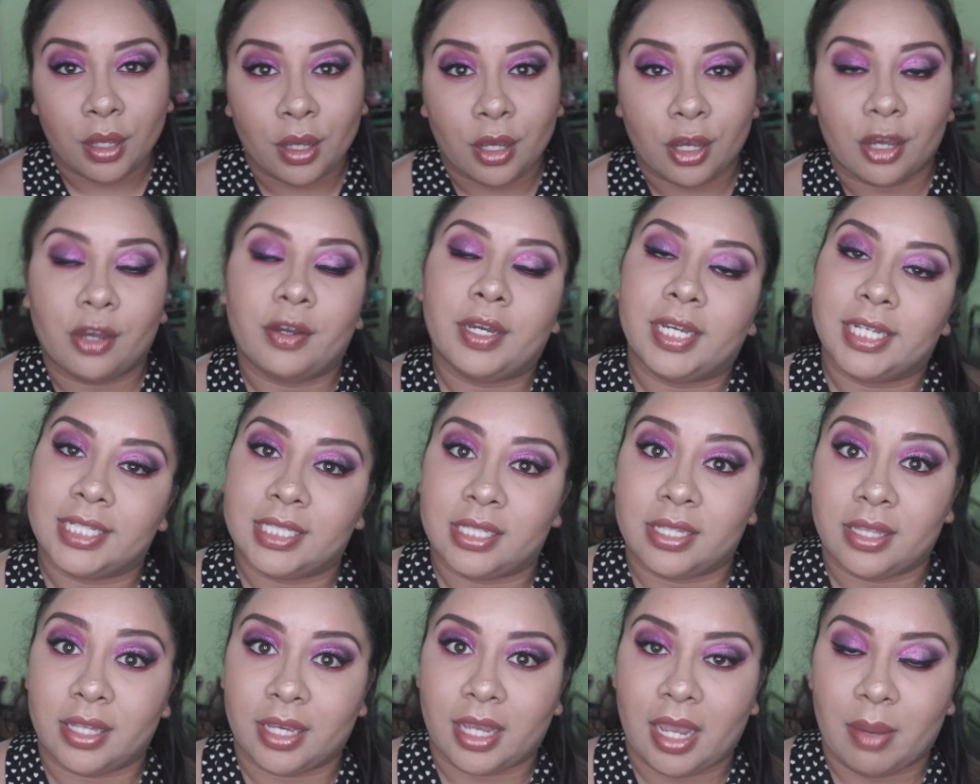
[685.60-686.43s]
Okay, so
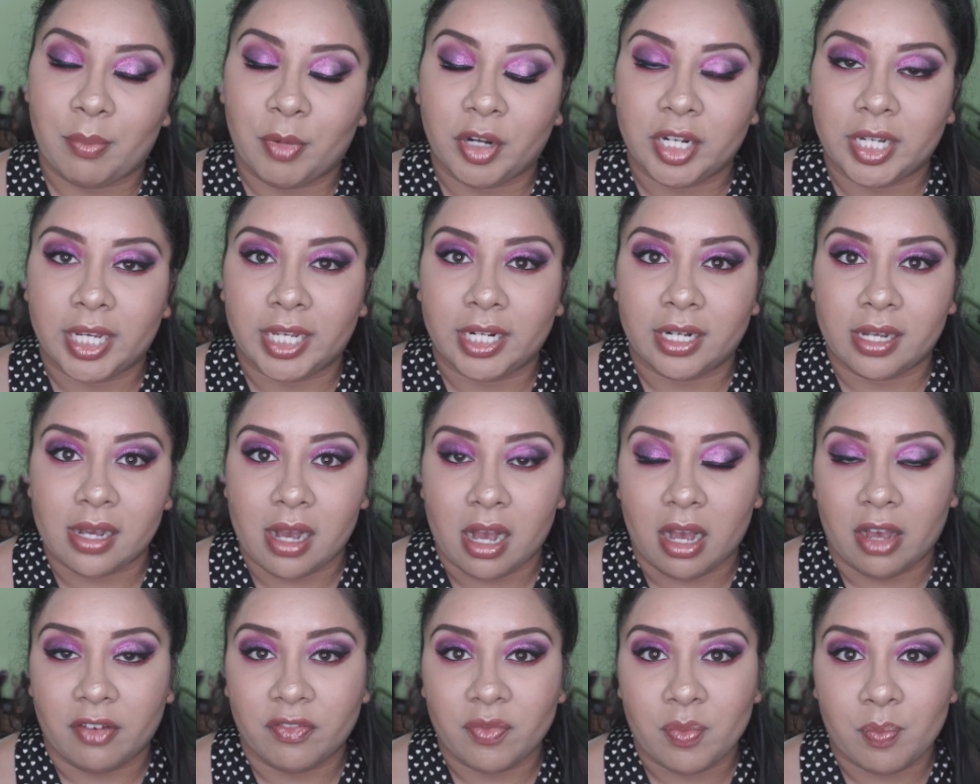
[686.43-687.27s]
the camera cut
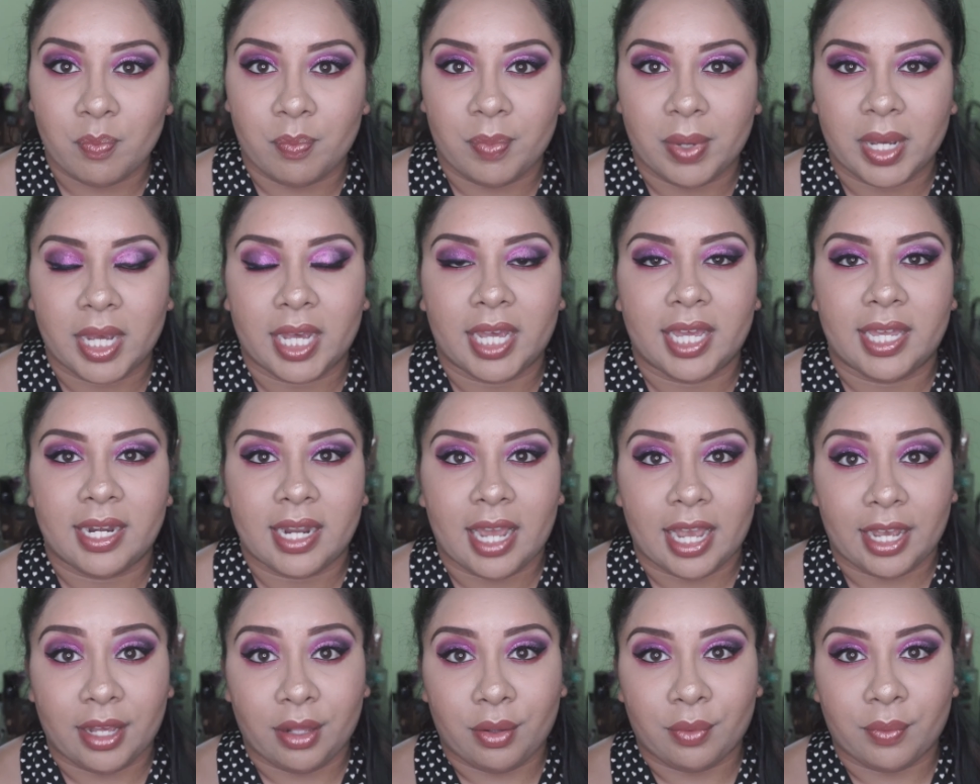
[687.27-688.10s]
off, but
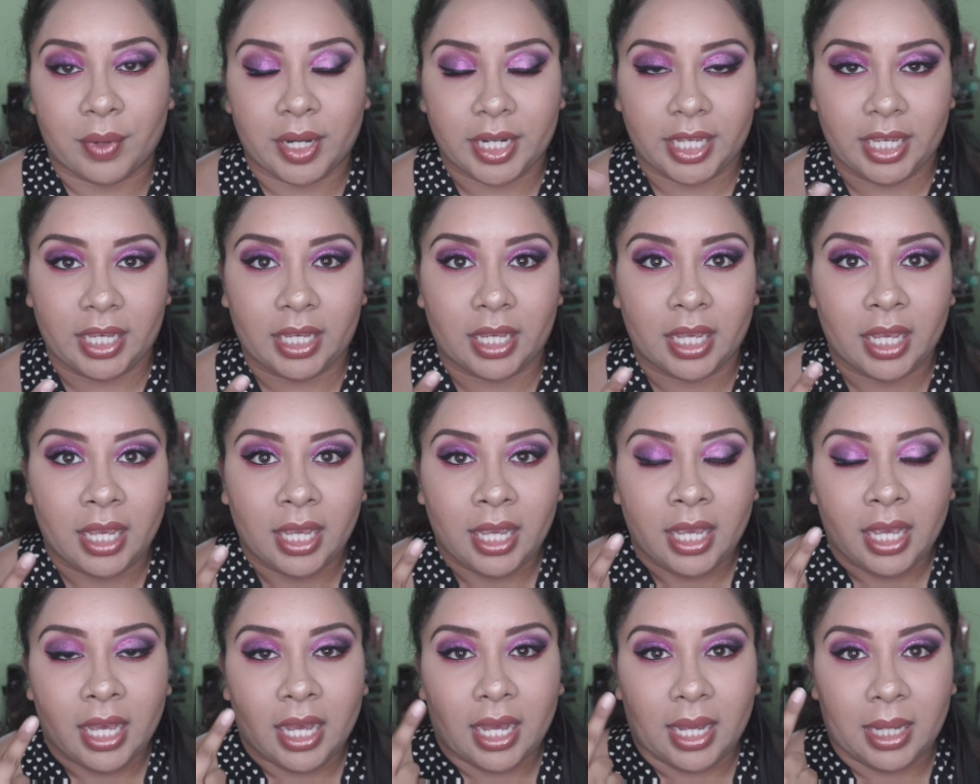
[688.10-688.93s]
I already
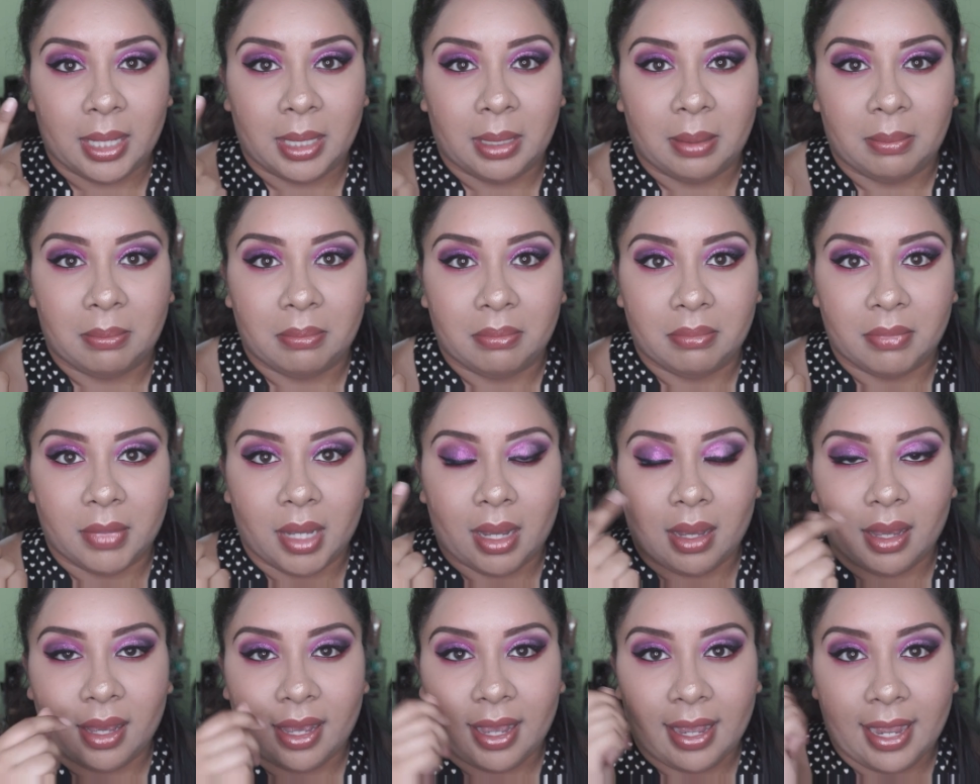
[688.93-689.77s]

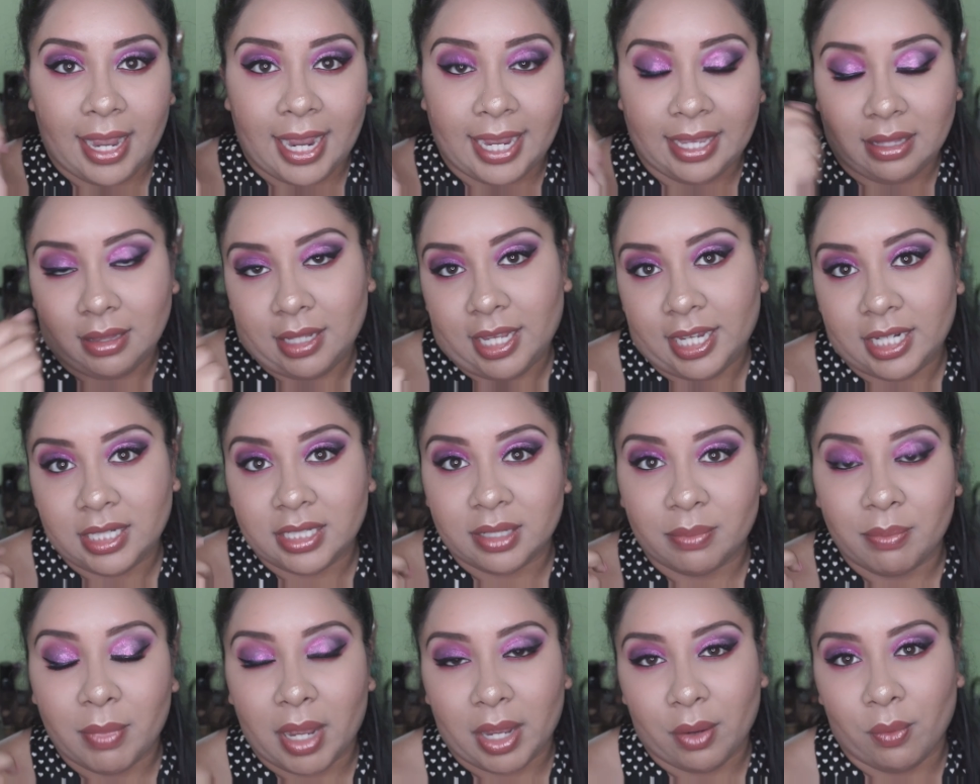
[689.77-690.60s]
I lined
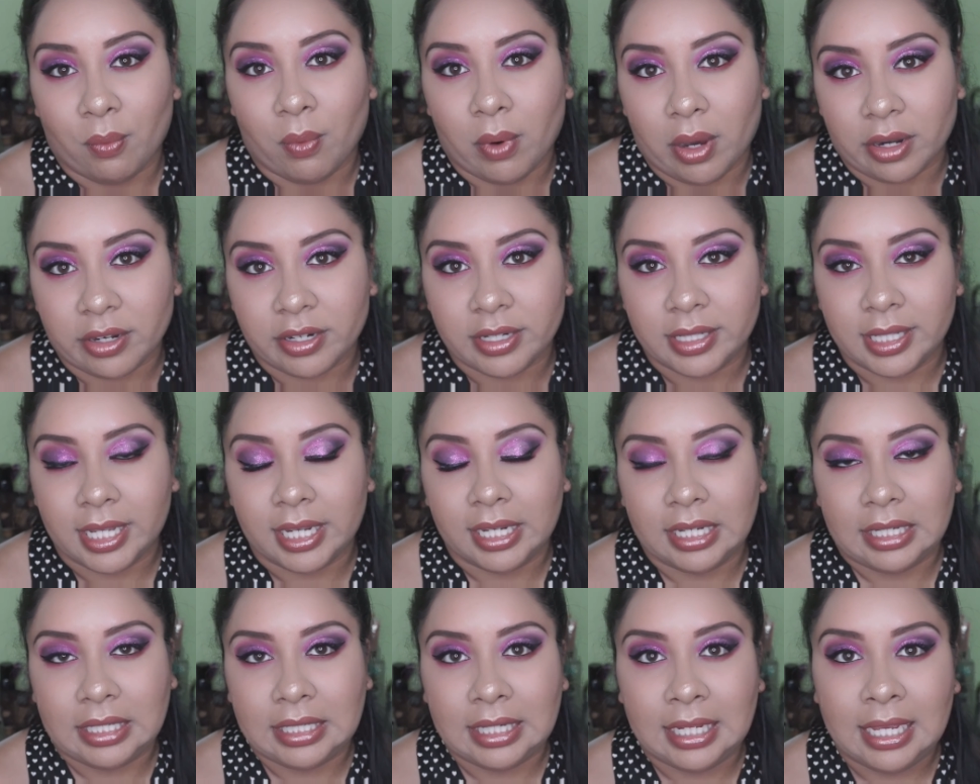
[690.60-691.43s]
my
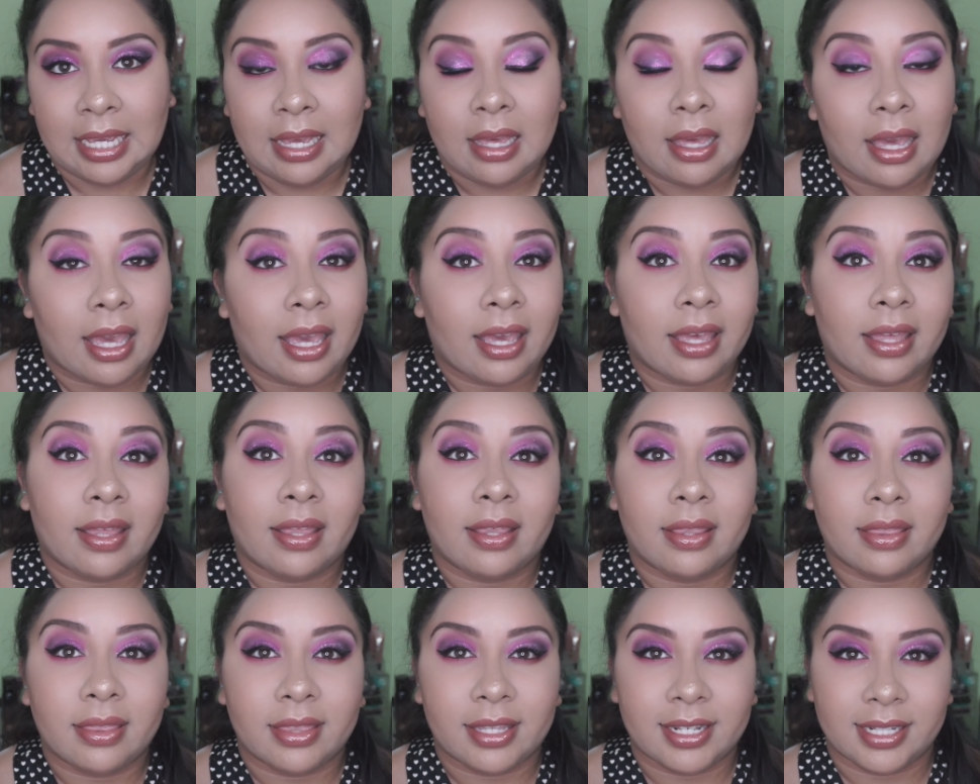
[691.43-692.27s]
waterline,
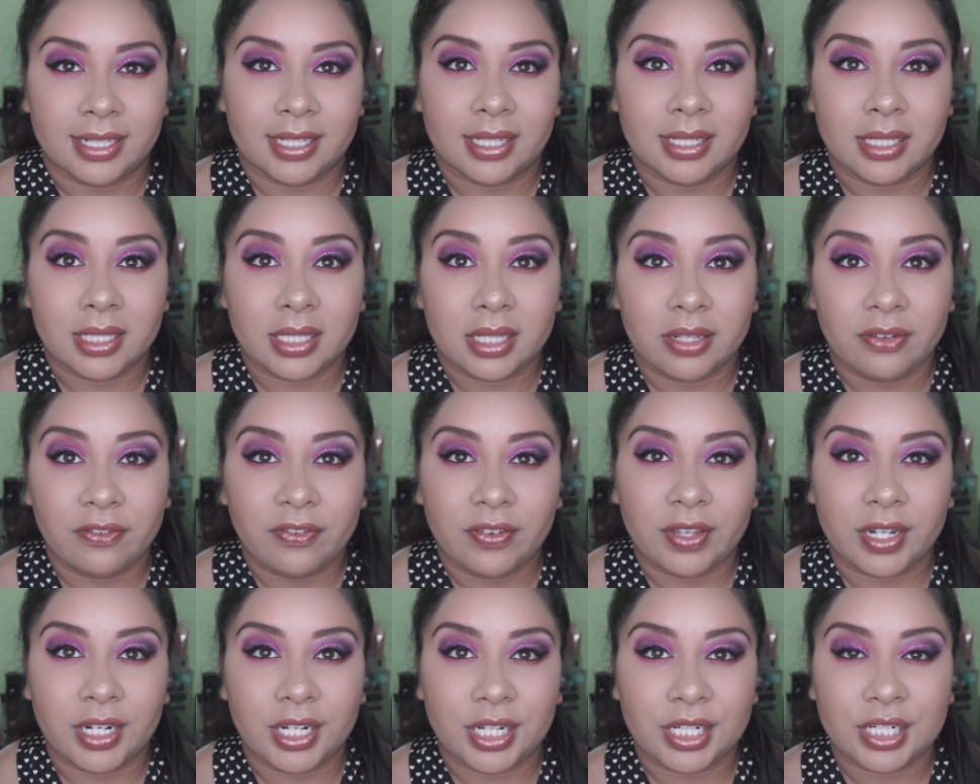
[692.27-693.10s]
and this is the
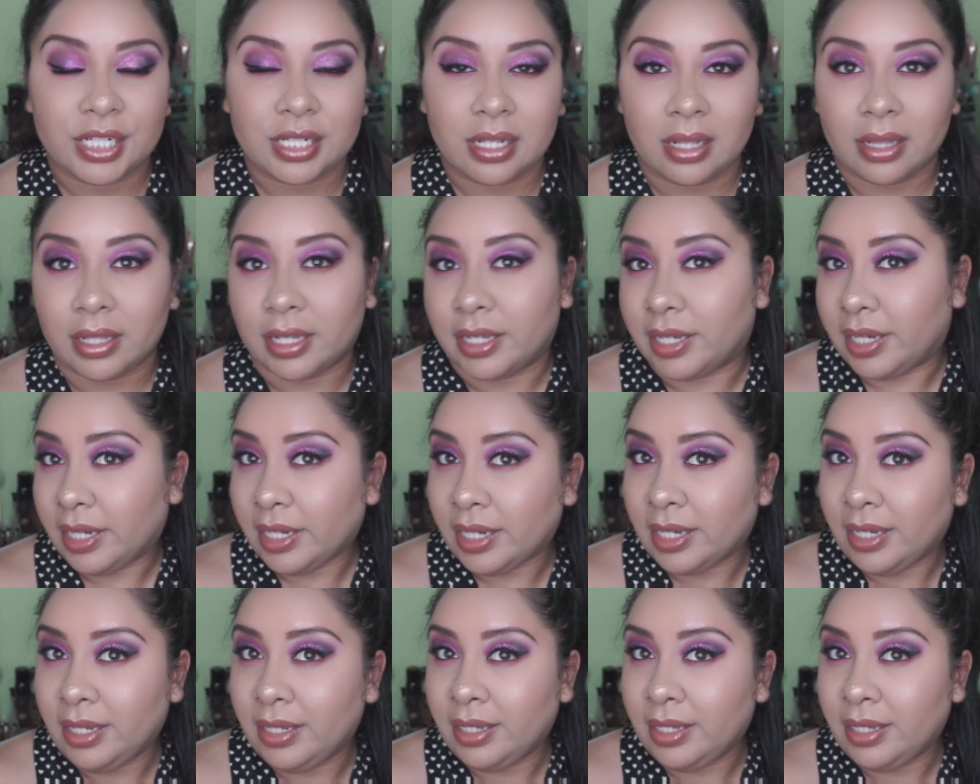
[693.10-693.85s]
finished look,